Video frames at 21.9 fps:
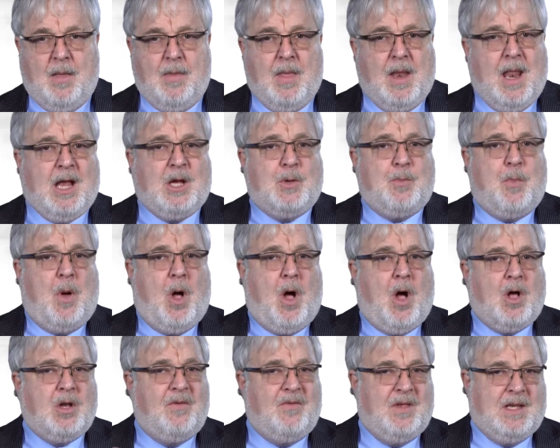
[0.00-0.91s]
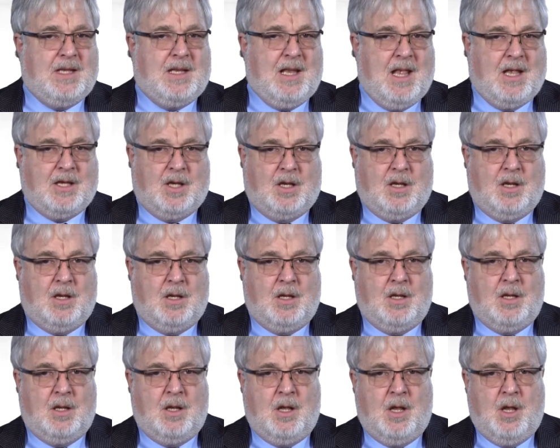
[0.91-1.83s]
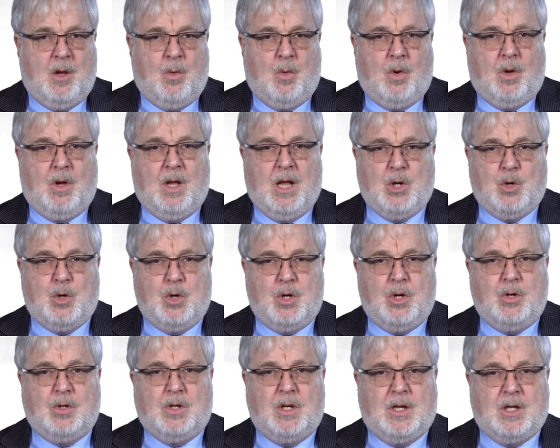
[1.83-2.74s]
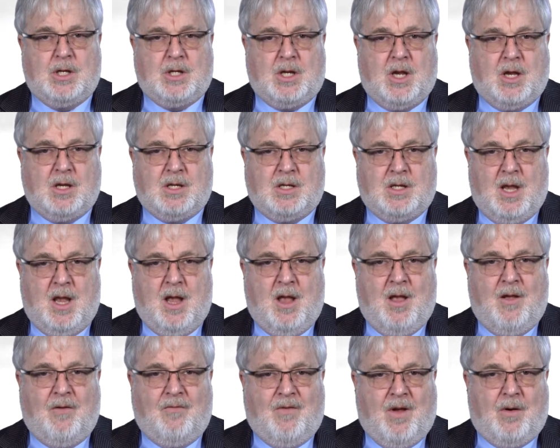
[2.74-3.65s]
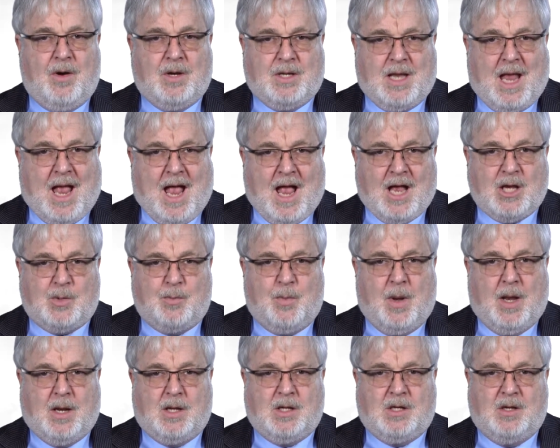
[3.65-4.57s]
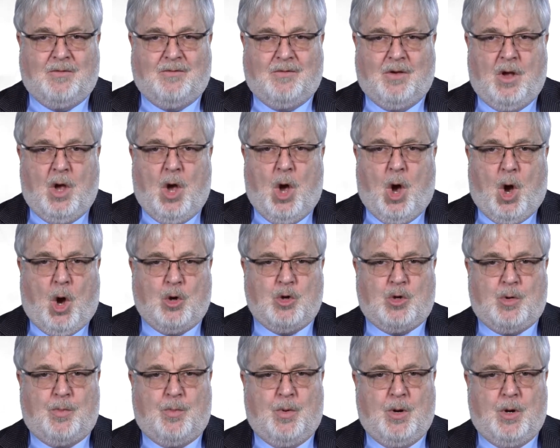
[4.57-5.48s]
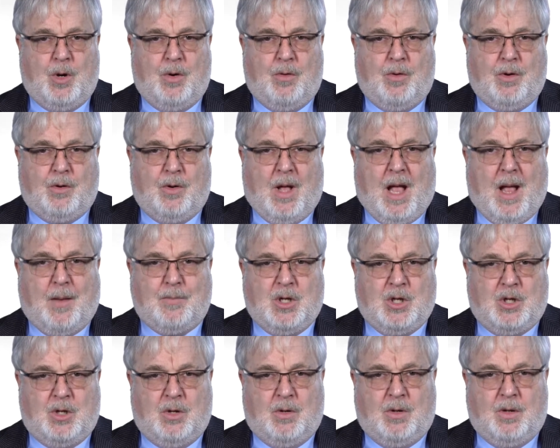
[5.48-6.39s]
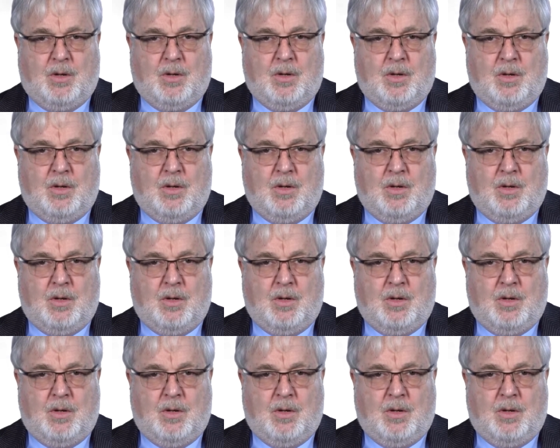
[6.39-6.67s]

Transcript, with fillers: In the next part of this lesson, we'll introduce and discuss various aspects of entrepreneurial aptitude.